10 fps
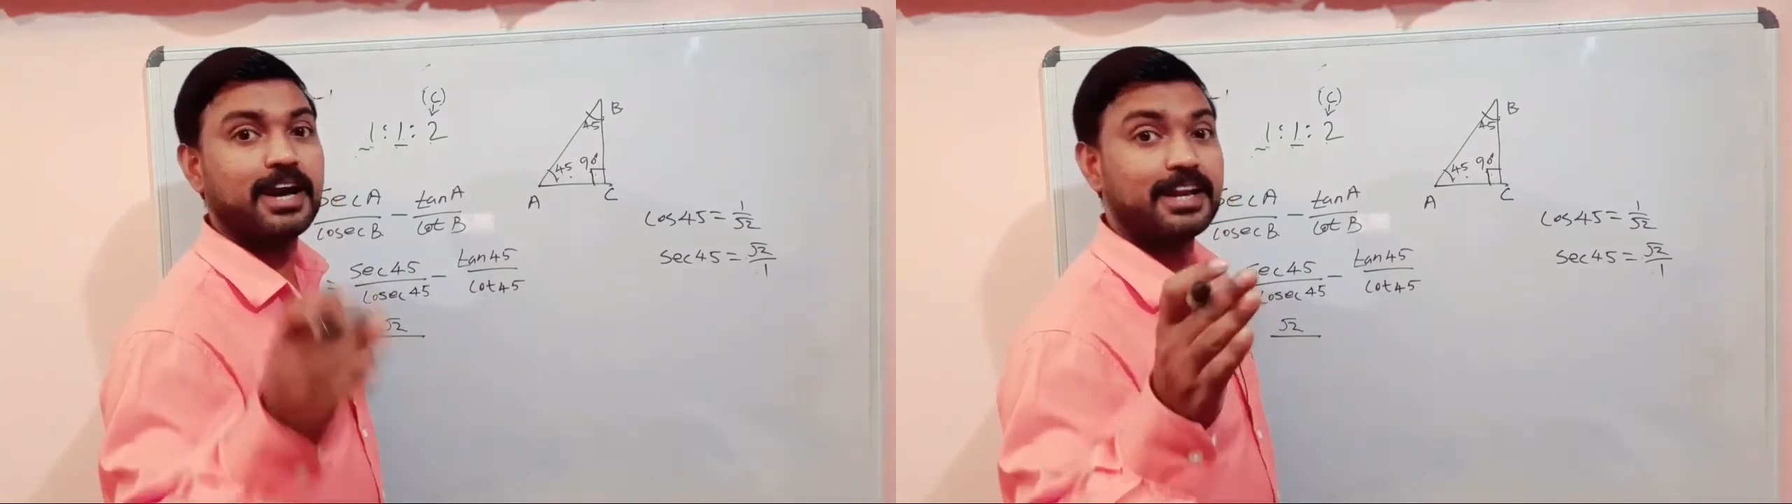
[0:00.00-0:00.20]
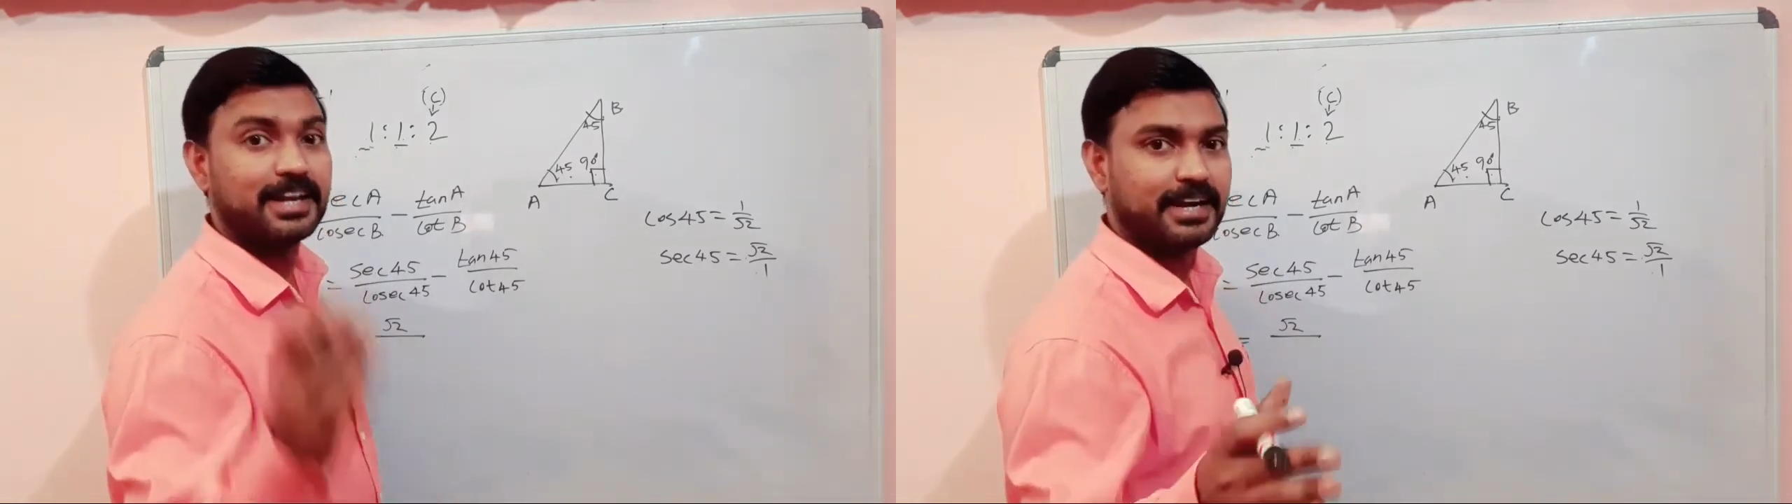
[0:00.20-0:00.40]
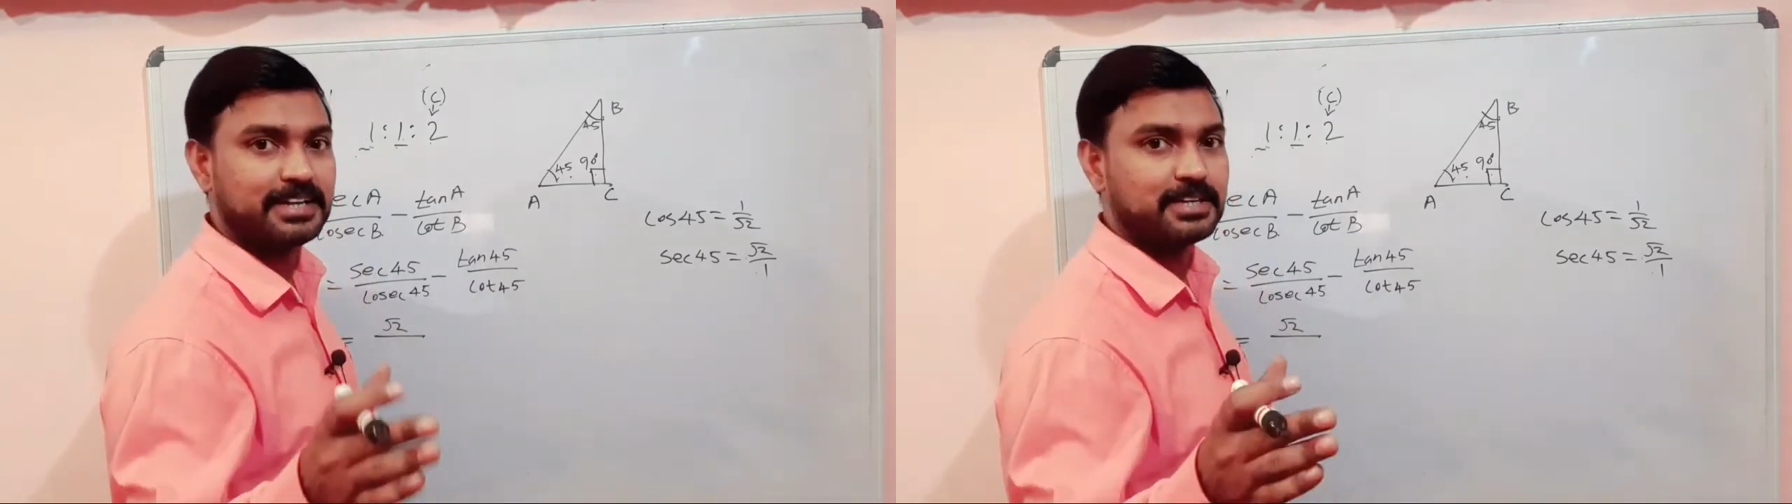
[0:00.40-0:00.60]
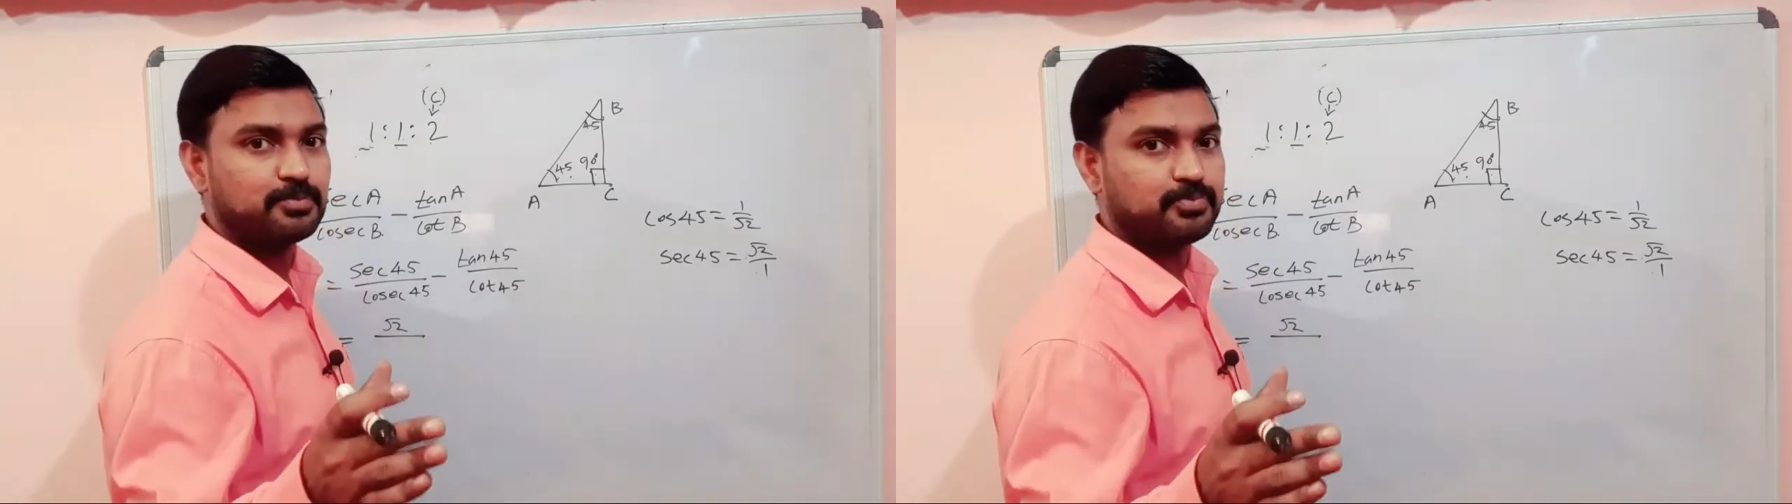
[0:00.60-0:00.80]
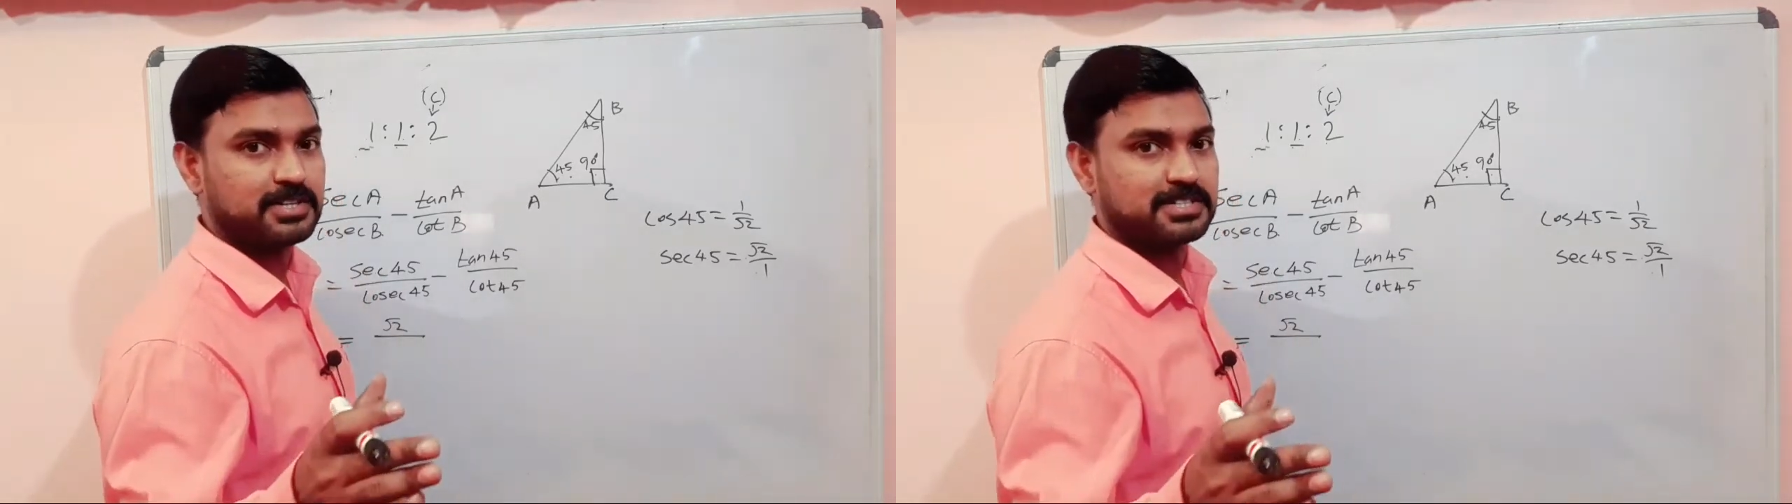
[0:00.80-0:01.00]
and learn it
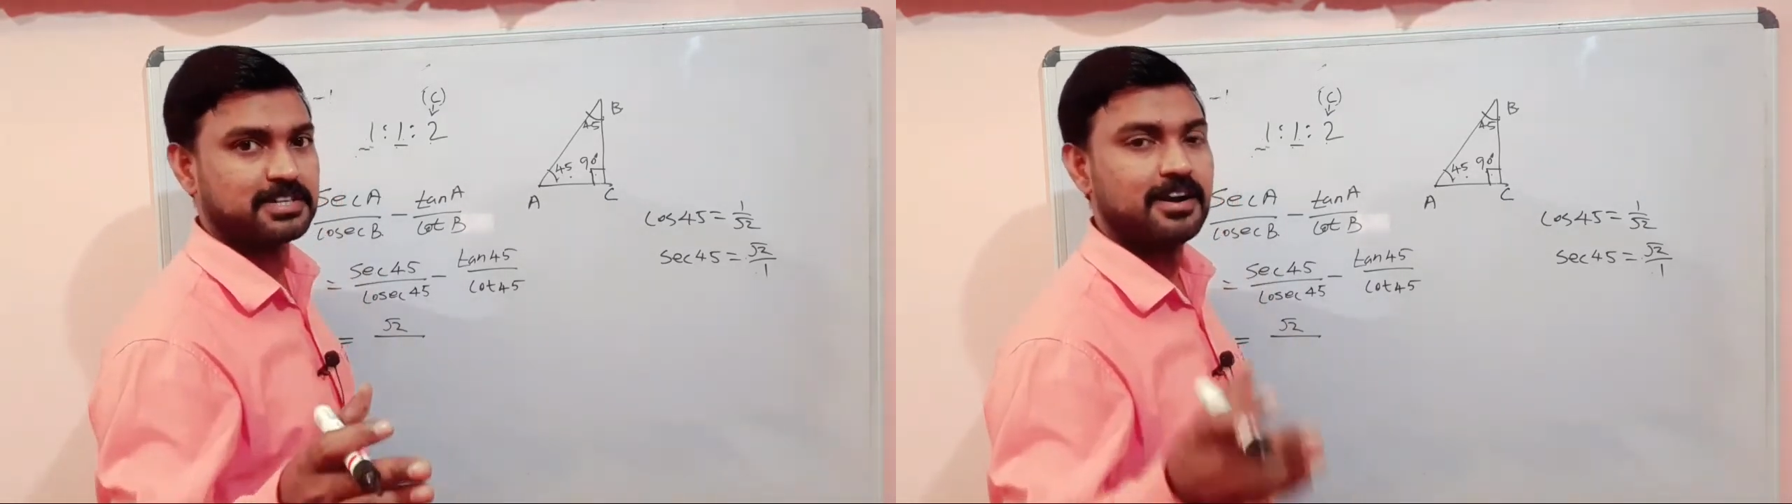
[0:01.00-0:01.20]
at first.